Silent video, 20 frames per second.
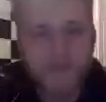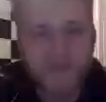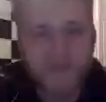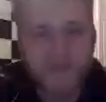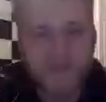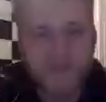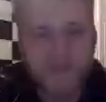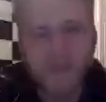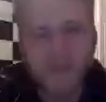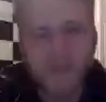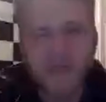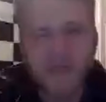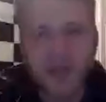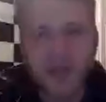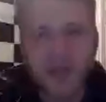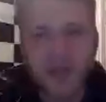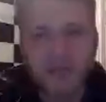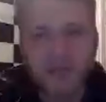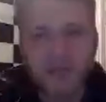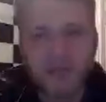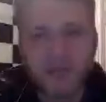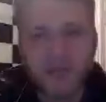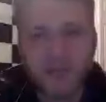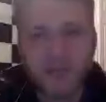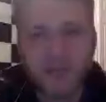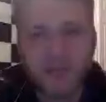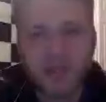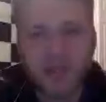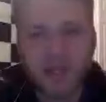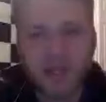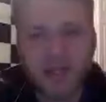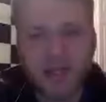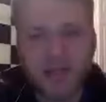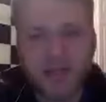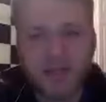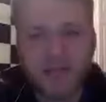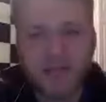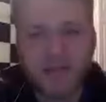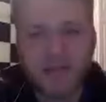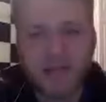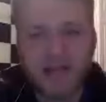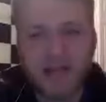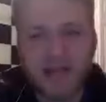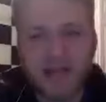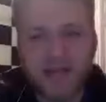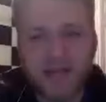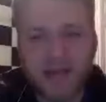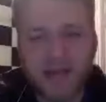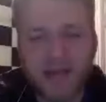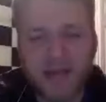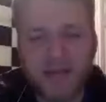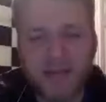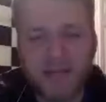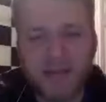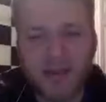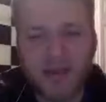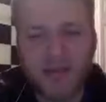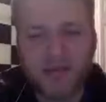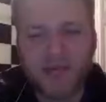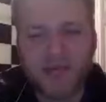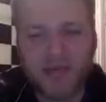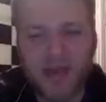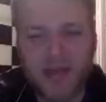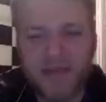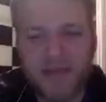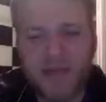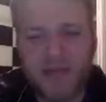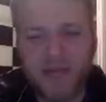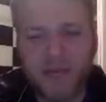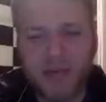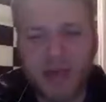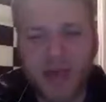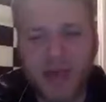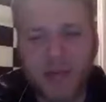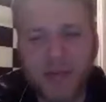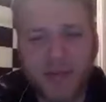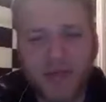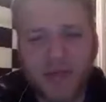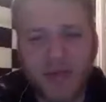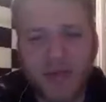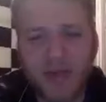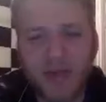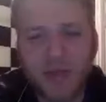For all the times Marie had complained about the bus drivers on campus,